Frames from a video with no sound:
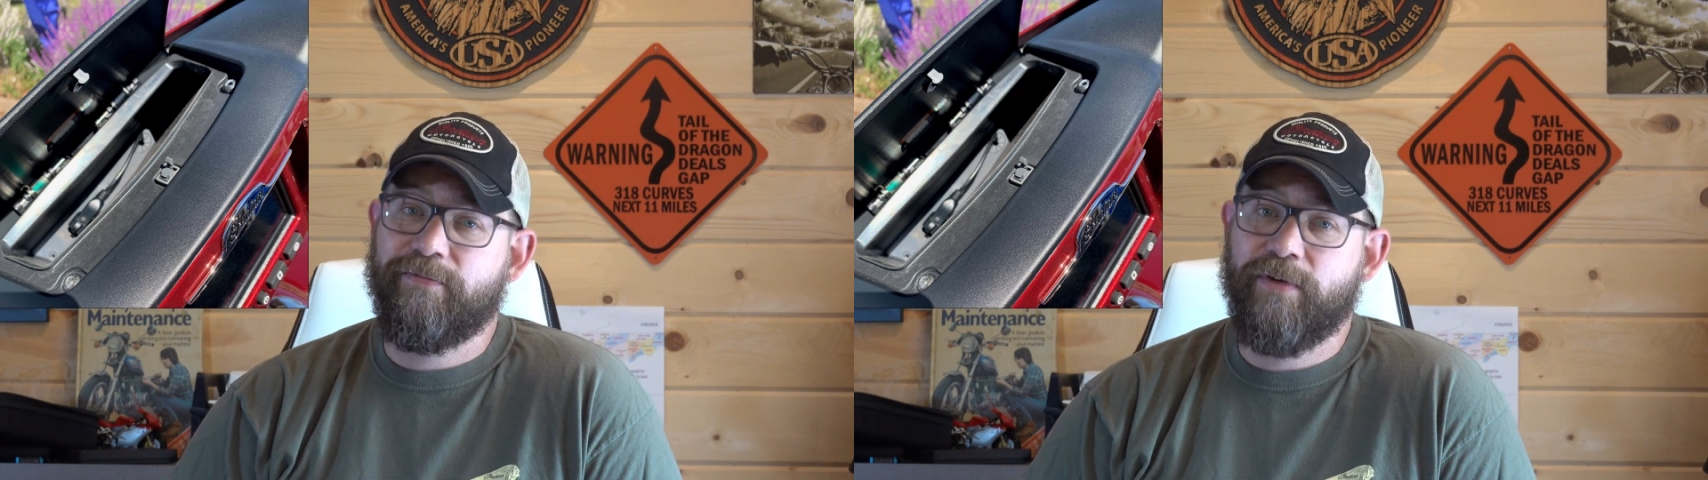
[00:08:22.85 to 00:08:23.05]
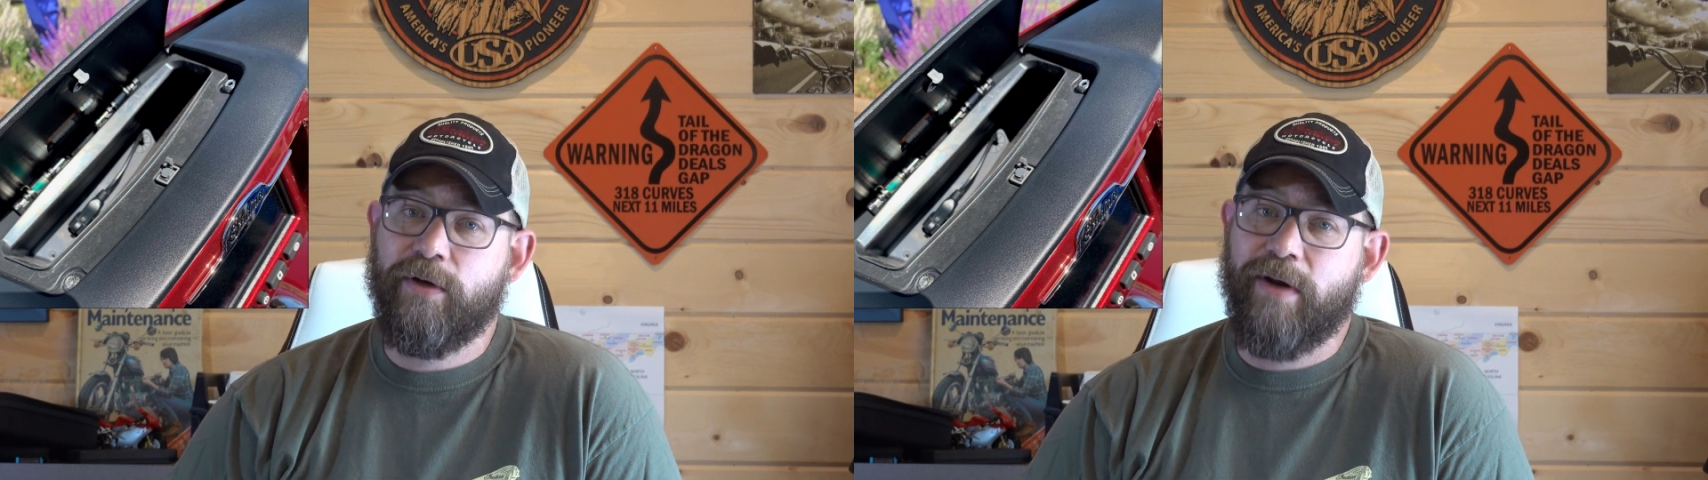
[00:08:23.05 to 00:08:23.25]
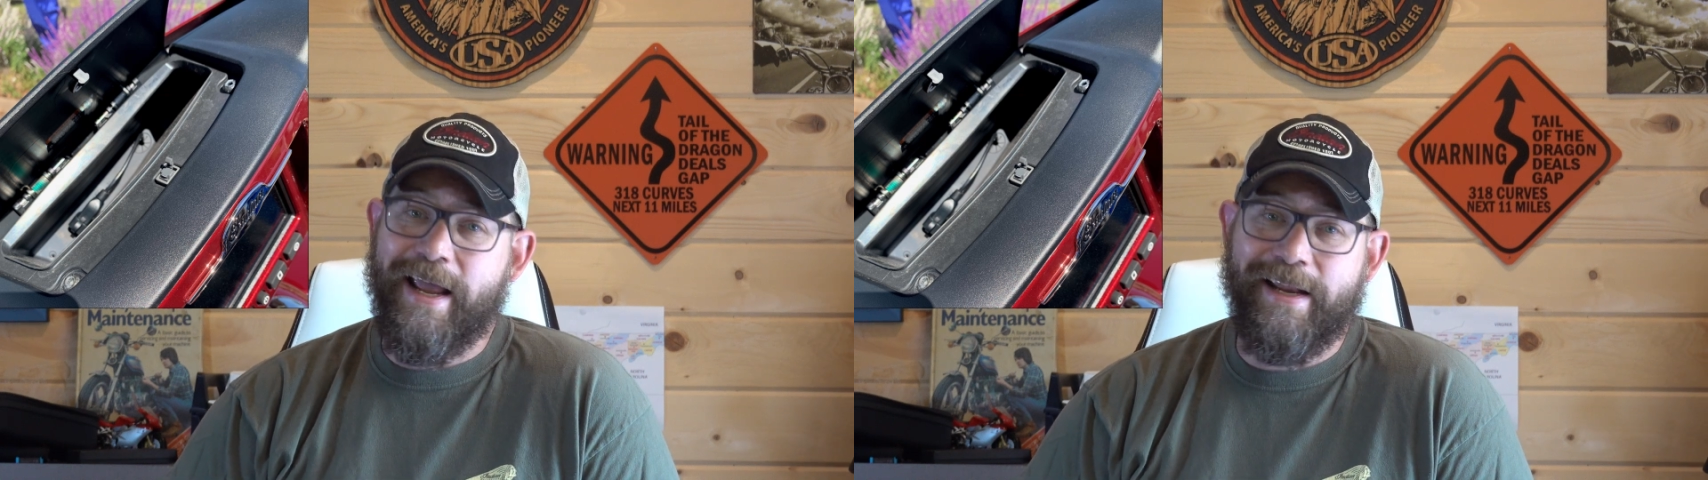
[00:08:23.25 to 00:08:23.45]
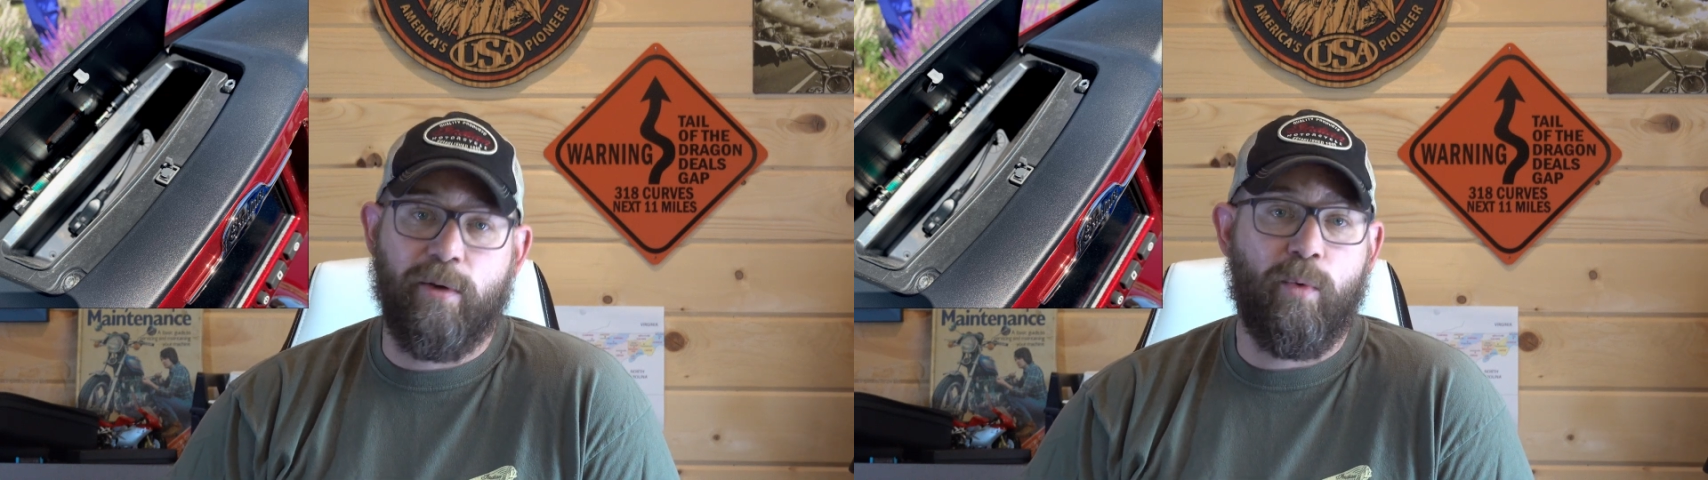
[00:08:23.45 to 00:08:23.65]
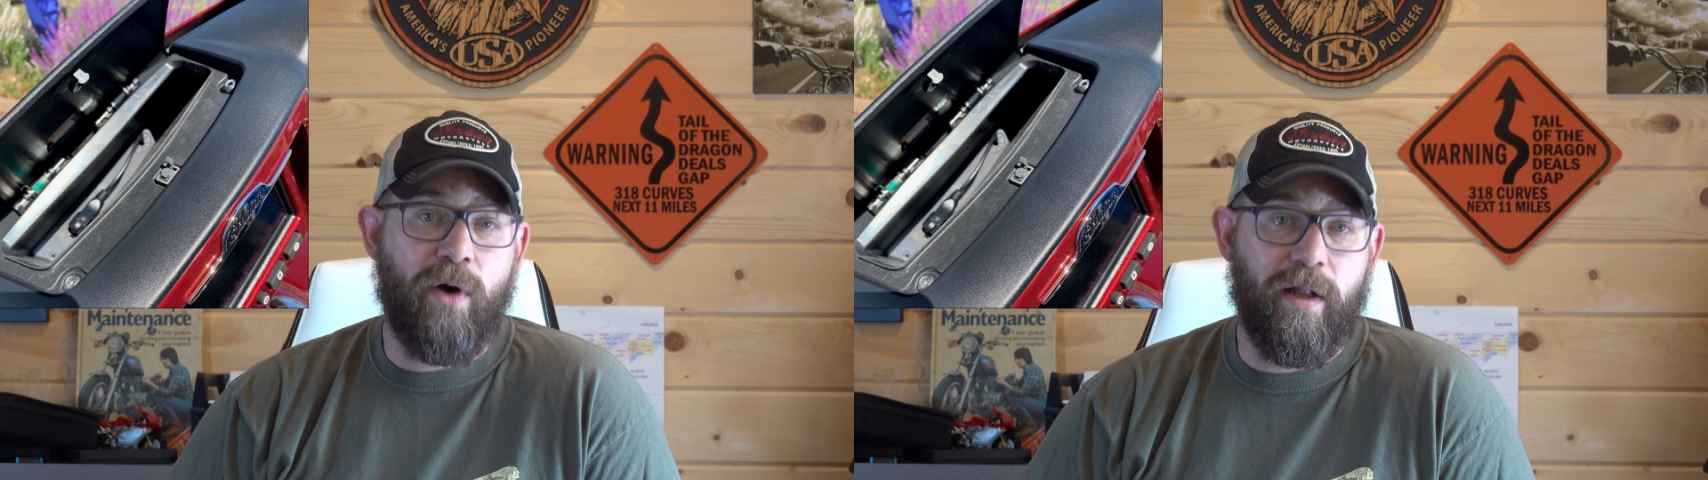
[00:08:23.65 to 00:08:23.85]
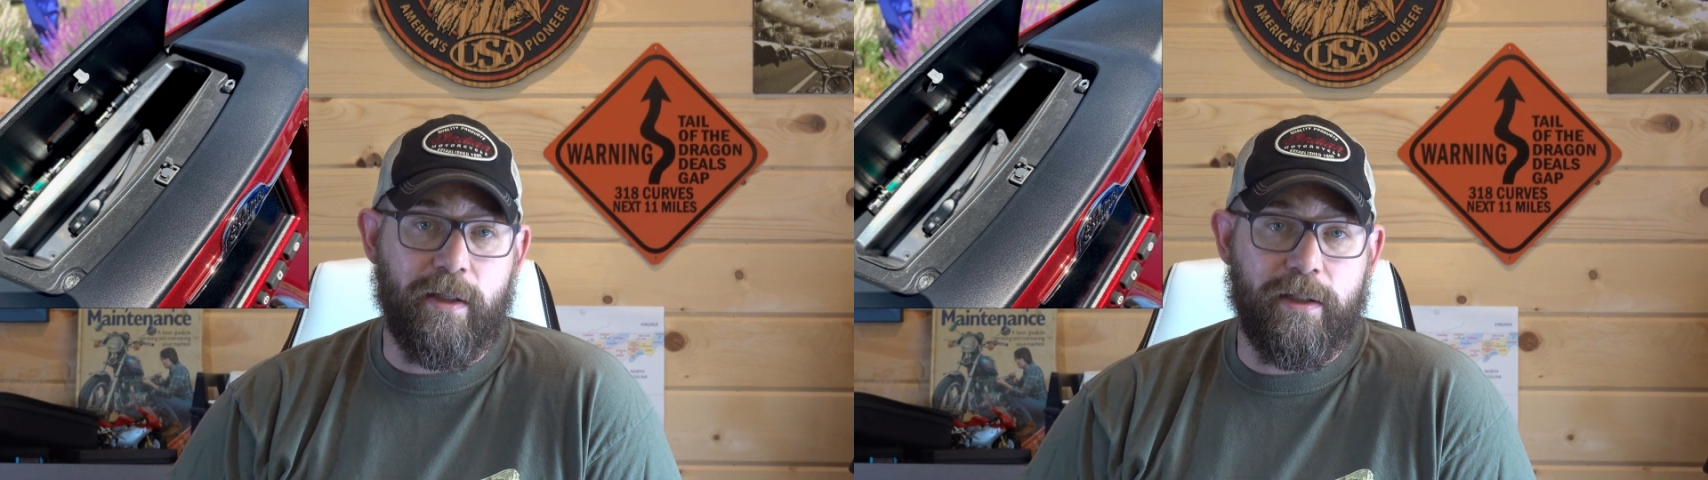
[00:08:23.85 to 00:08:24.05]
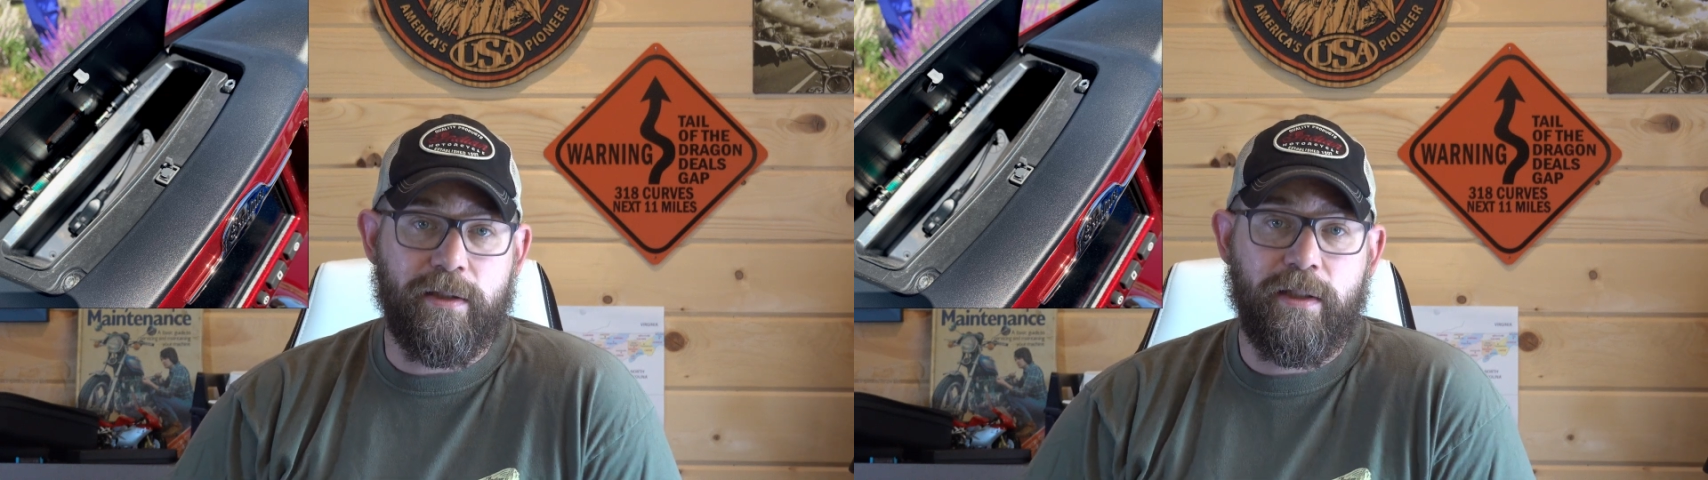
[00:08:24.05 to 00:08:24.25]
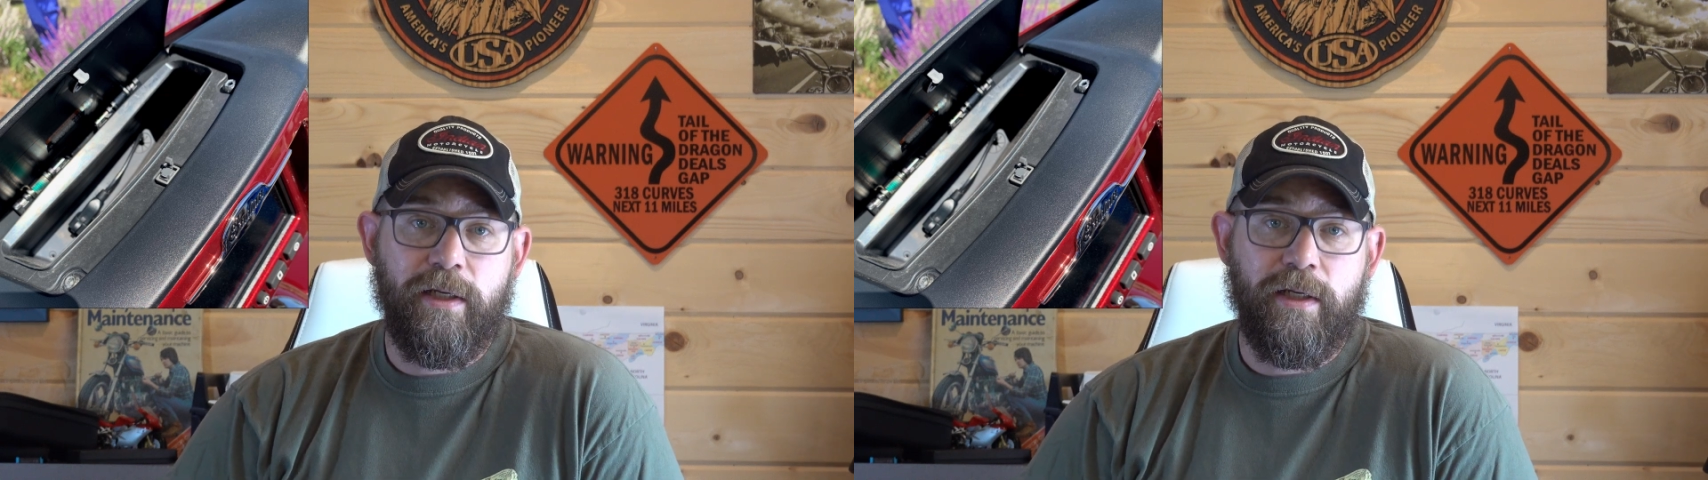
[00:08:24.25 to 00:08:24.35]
phone and a wallet.